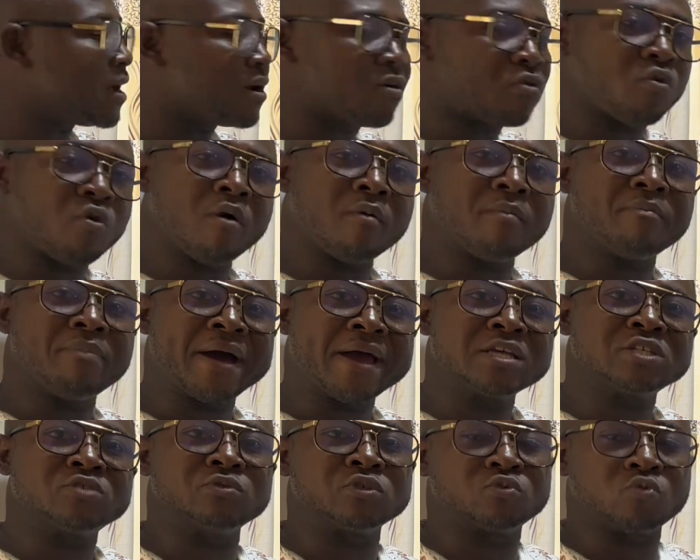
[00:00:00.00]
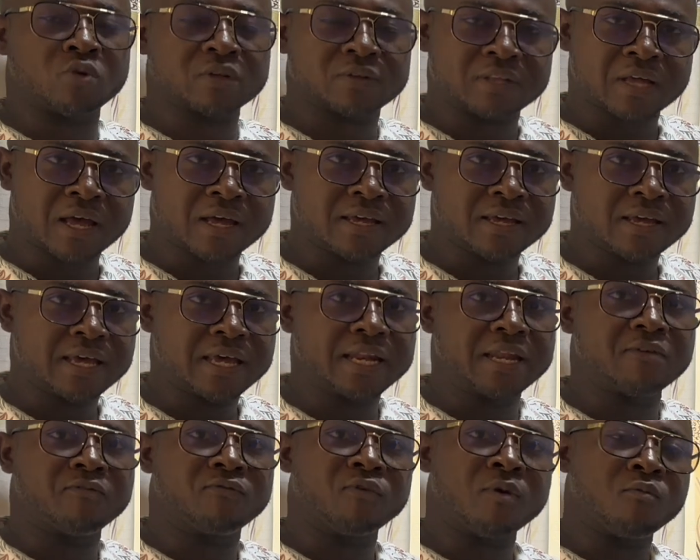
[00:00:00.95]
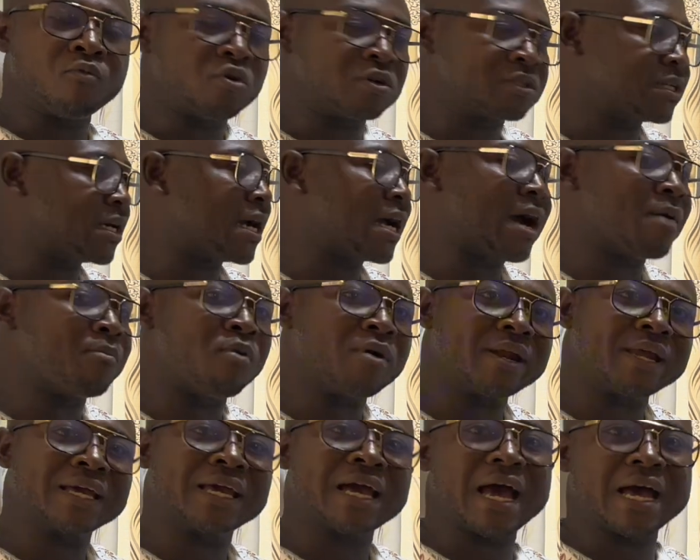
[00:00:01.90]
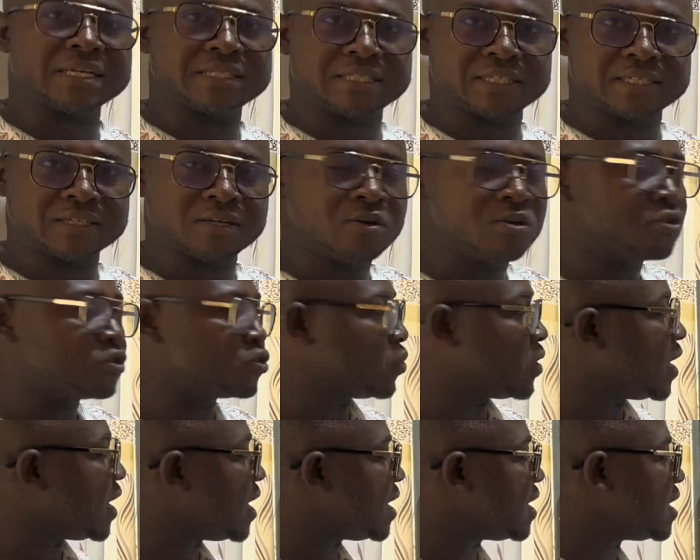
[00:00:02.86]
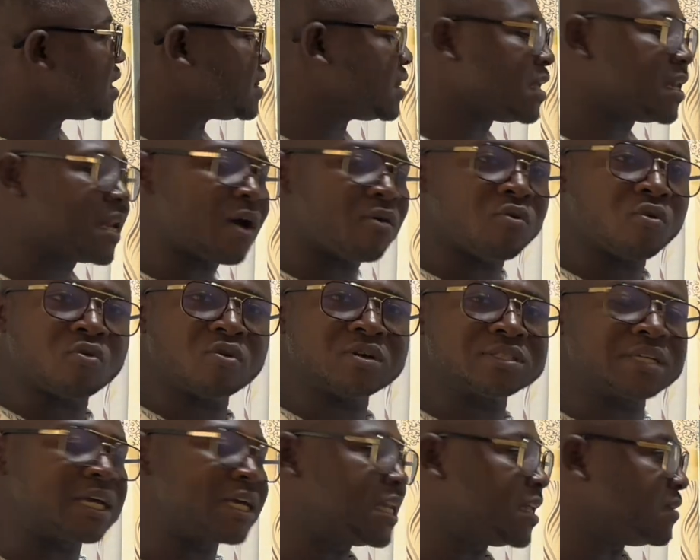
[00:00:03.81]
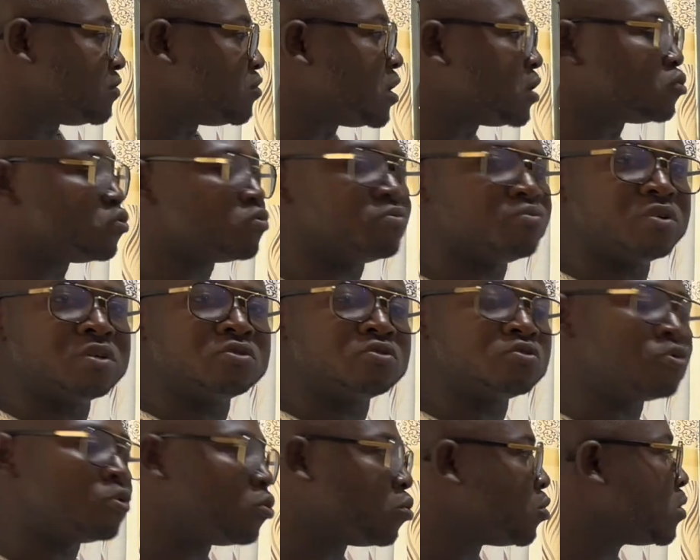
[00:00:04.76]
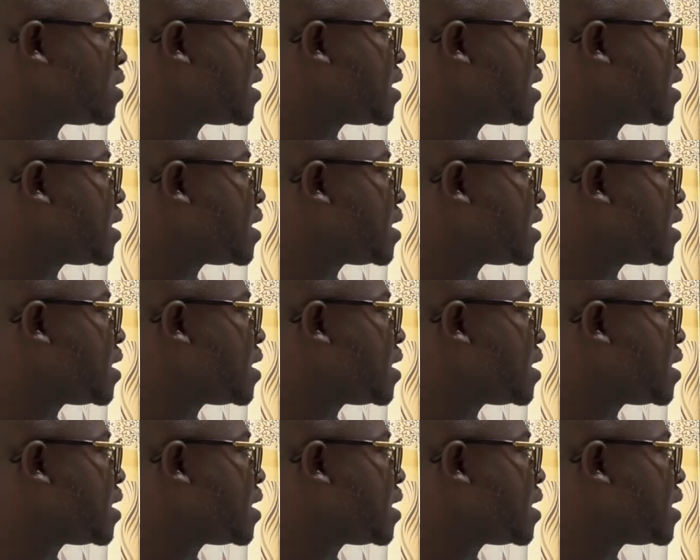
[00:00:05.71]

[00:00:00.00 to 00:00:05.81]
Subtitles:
combines with water, they form what? Carbonic acid. So anything that will cause the individual to breathe slow